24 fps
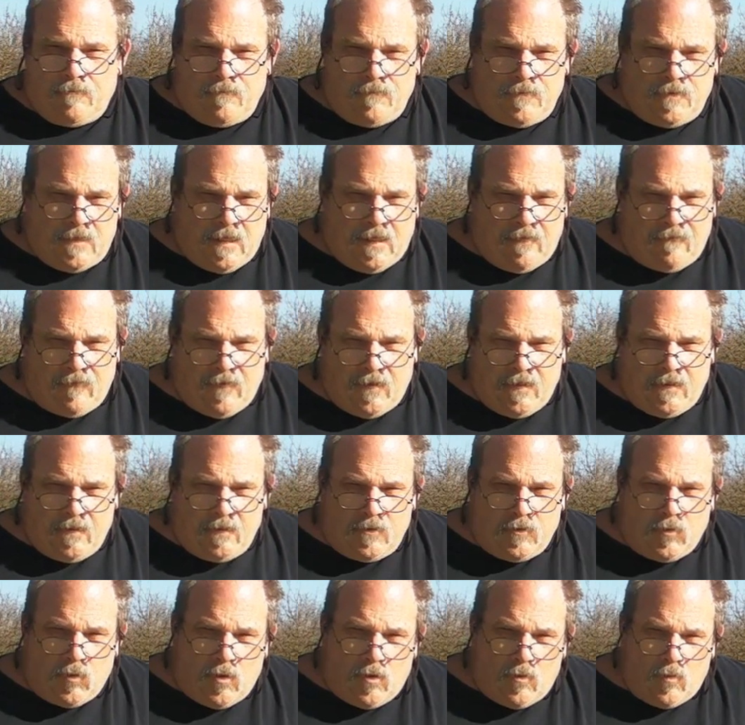safely
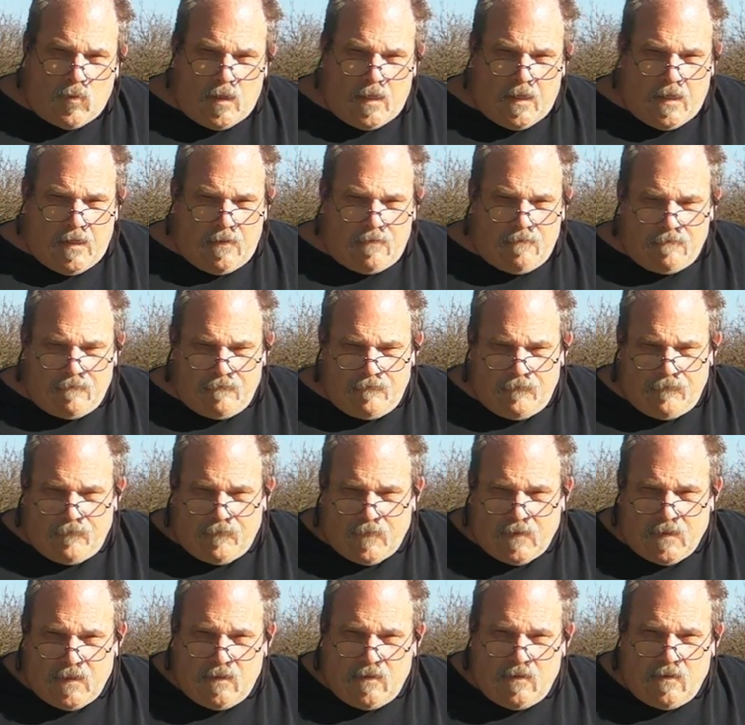stored away.
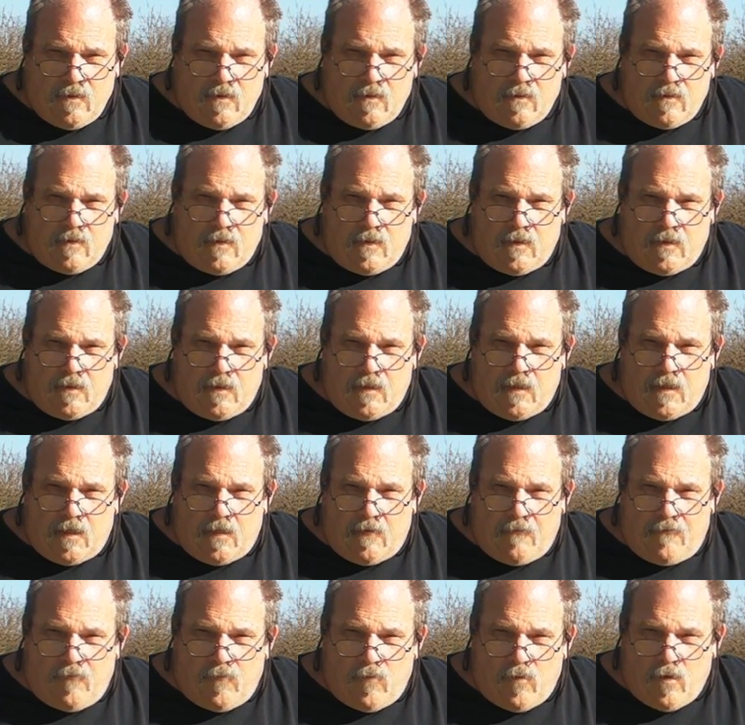The
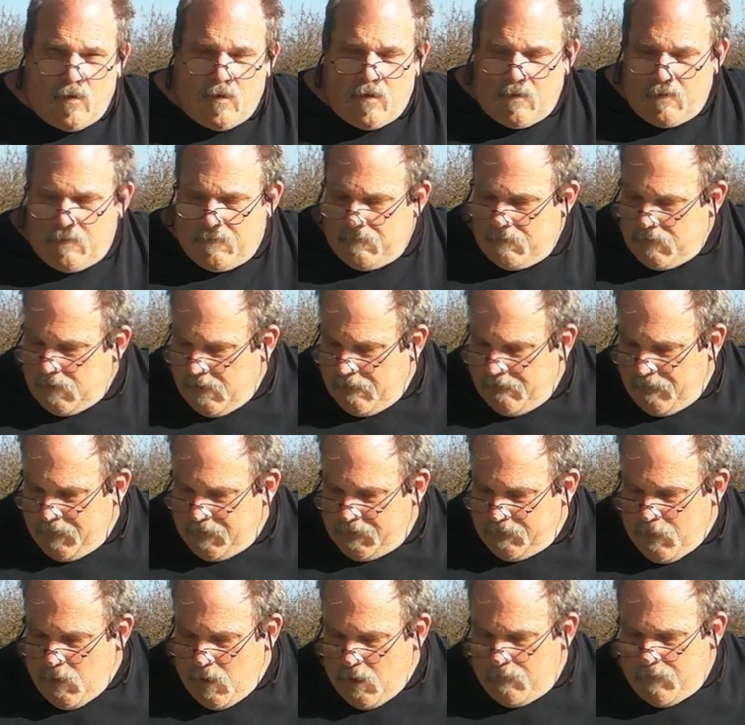4 of the
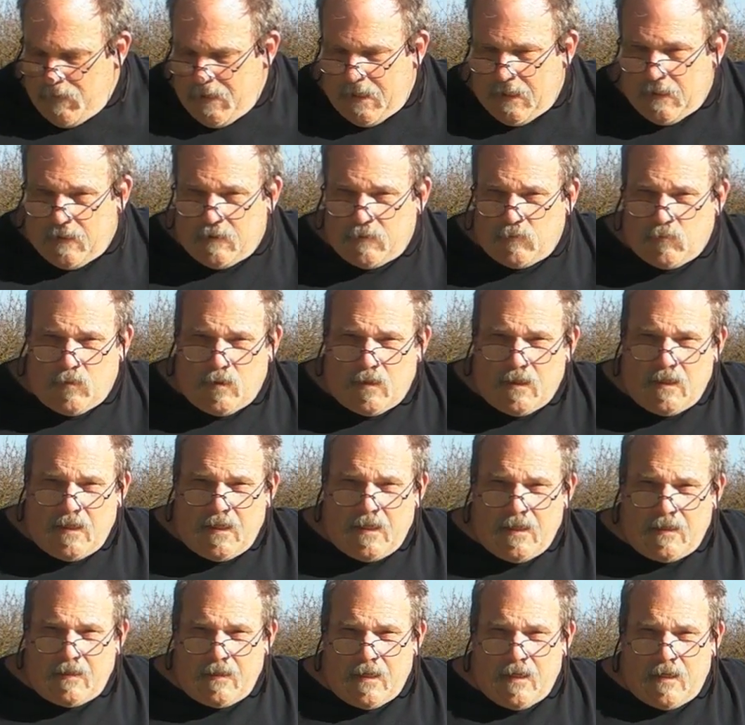small panels, we're going to
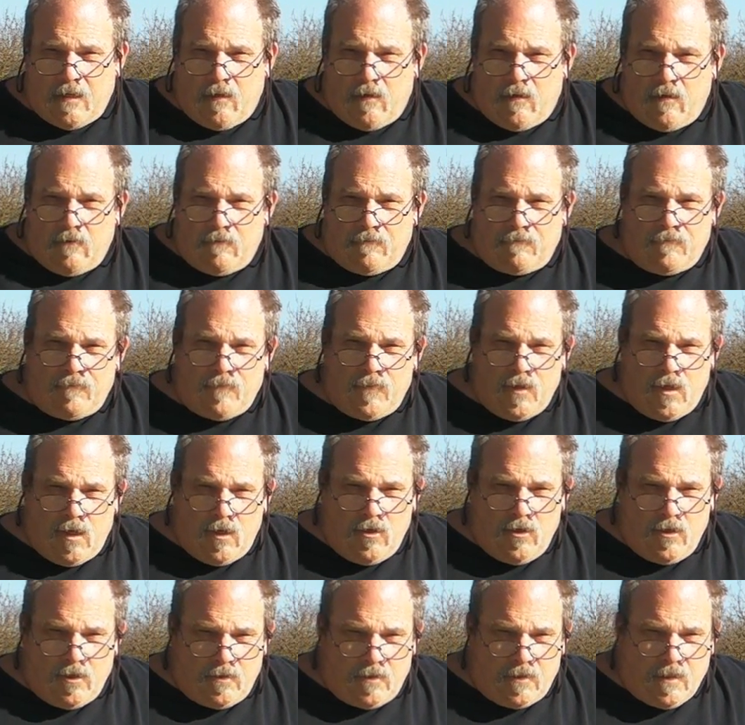get that all
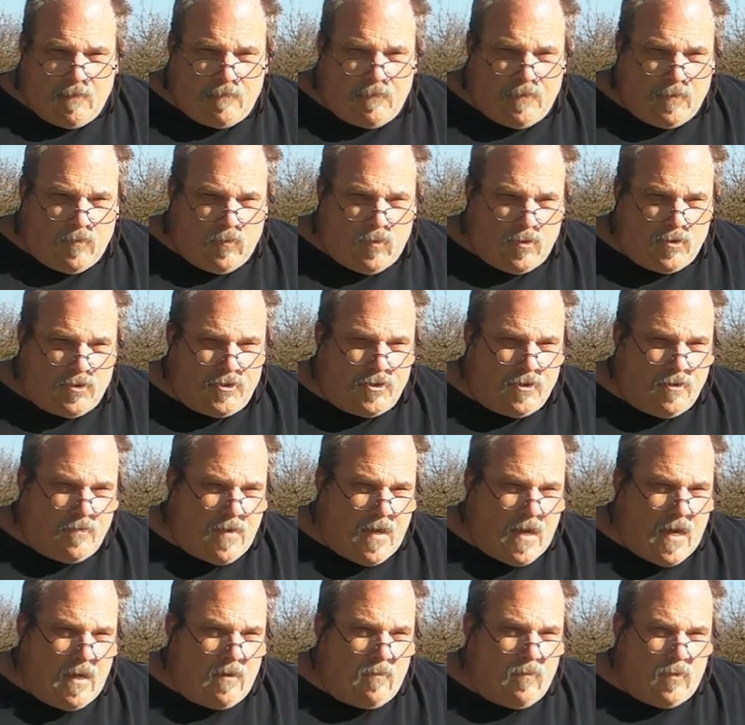hooked up, and we'll show
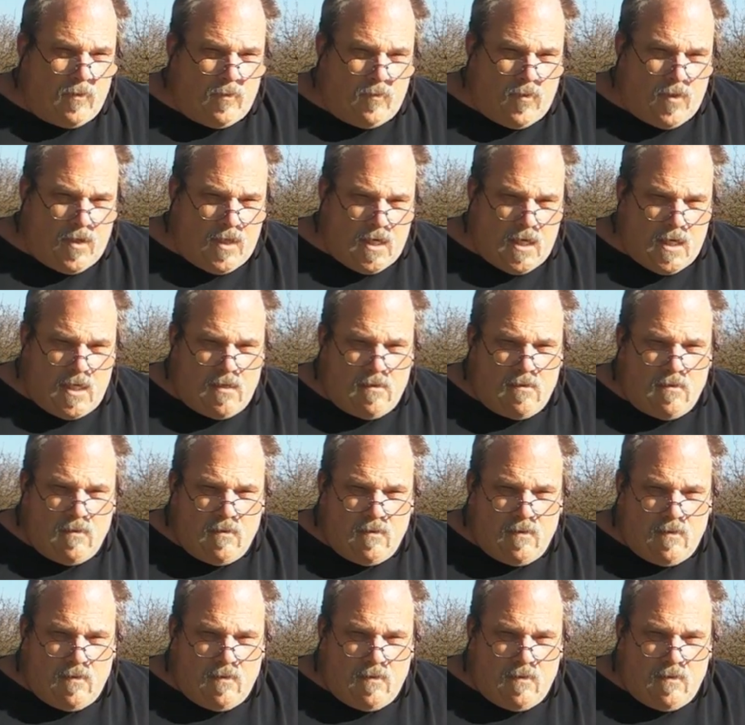that when we're done.